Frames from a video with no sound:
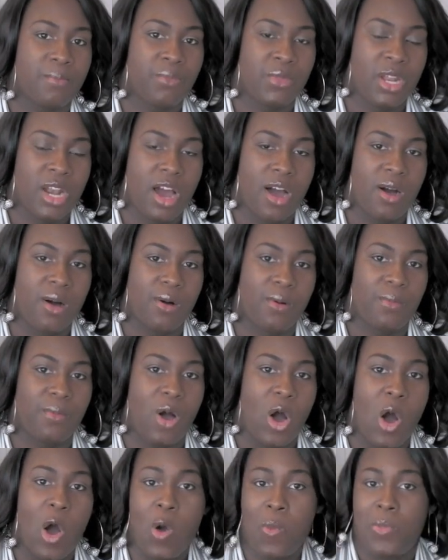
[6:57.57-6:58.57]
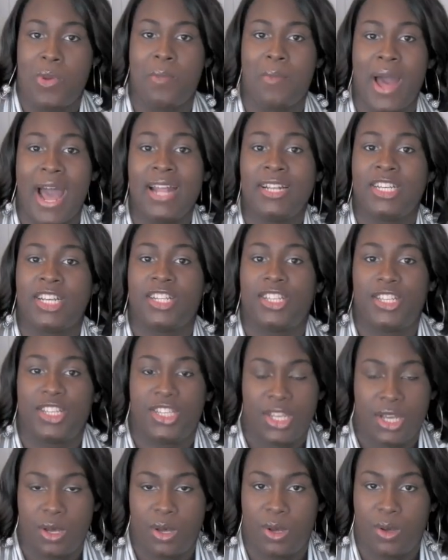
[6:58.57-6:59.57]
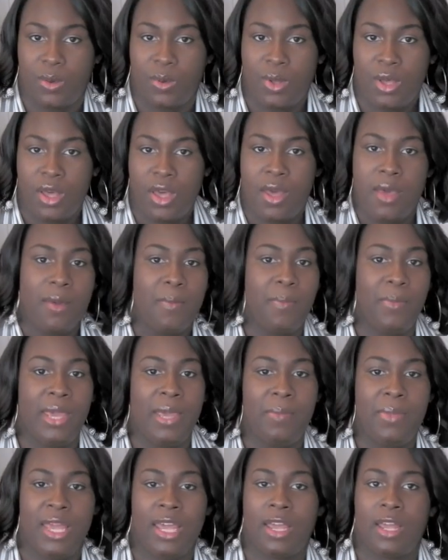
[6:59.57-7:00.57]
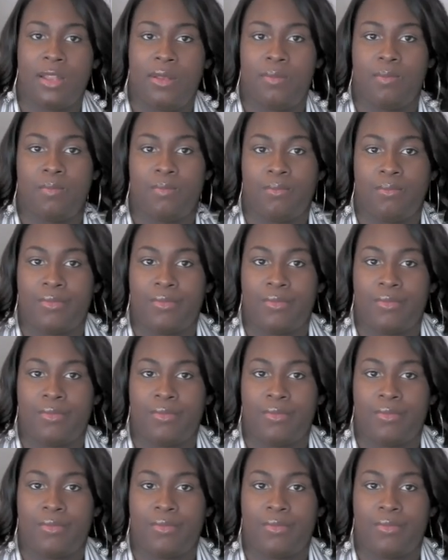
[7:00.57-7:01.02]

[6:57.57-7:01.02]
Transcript: you know, open-minded to me being